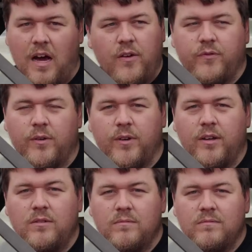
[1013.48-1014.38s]
I phone
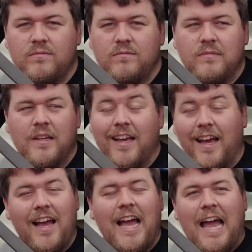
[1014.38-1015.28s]
Neil.
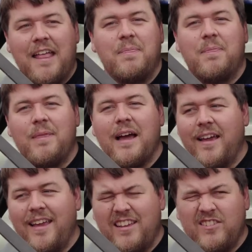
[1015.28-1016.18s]
And that
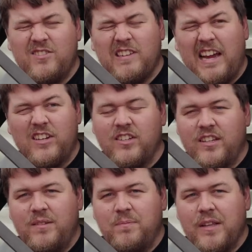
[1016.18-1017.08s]
is
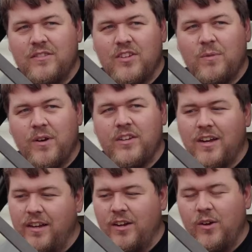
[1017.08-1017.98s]
actually, in some ways,
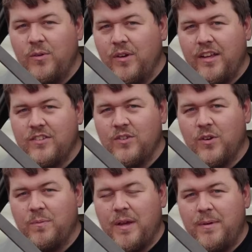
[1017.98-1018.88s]
I know it's not
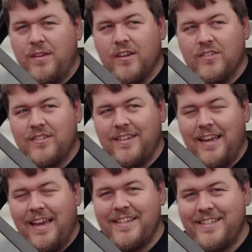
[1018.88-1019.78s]
maybe as
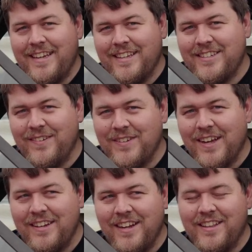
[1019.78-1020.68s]
easy to get stuff
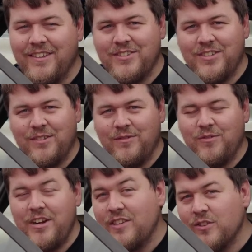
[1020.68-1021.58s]
done, and there isn't the
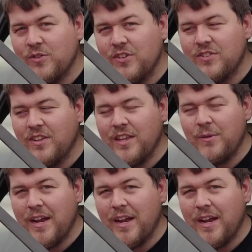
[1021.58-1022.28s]
resources that they would